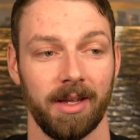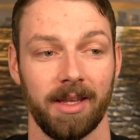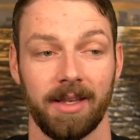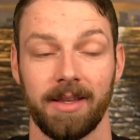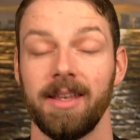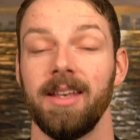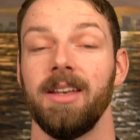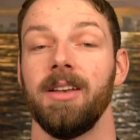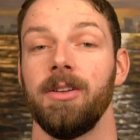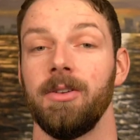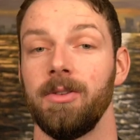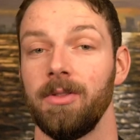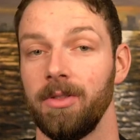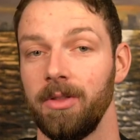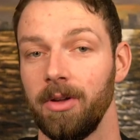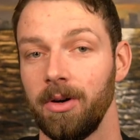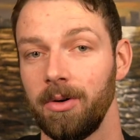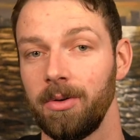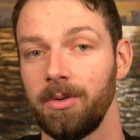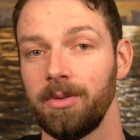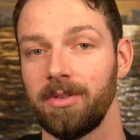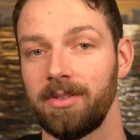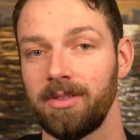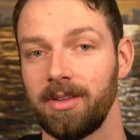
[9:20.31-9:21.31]
And
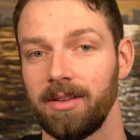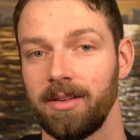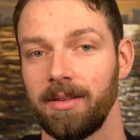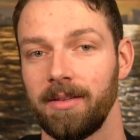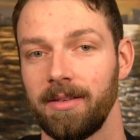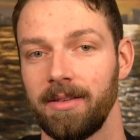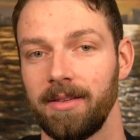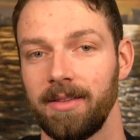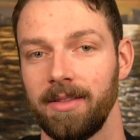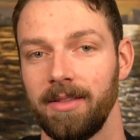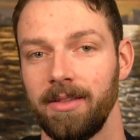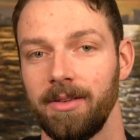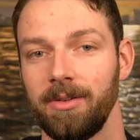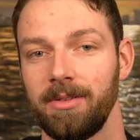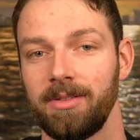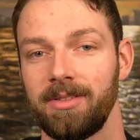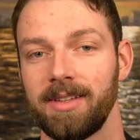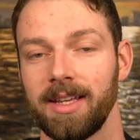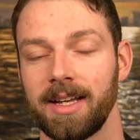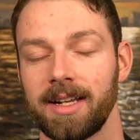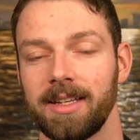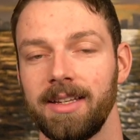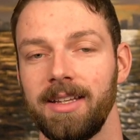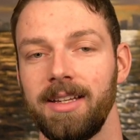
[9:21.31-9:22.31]
those
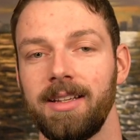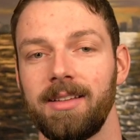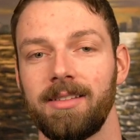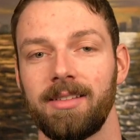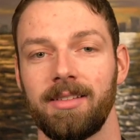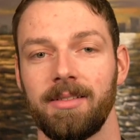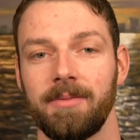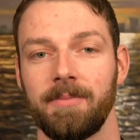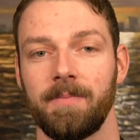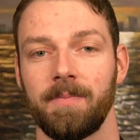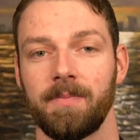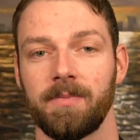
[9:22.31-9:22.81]
techniques